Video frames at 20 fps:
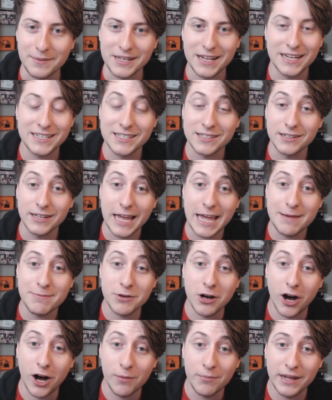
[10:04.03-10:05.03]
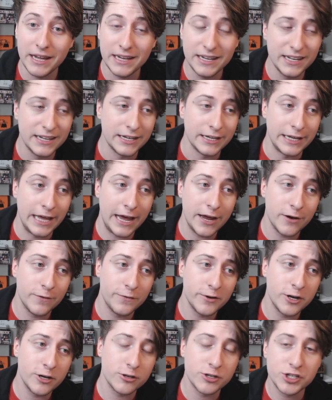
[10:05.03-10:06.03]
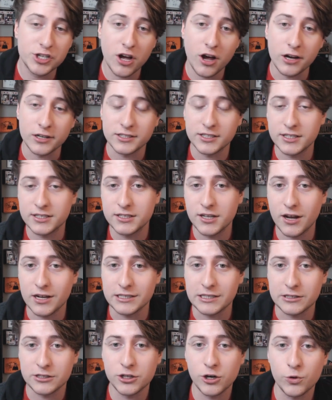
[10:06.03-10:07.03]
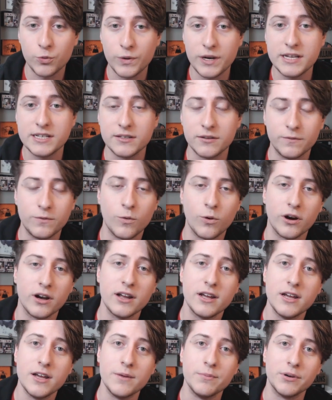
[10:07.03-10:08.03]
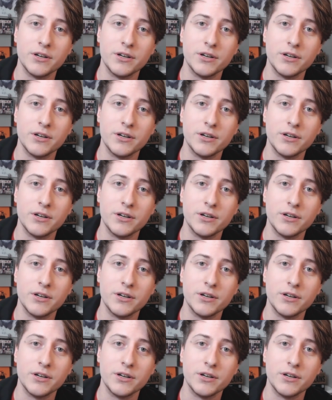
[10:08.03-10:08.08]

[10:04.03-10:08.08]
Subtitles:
I mean, that's a lame comment. Yeah, your video sucks. This sucks. There's no reason for it.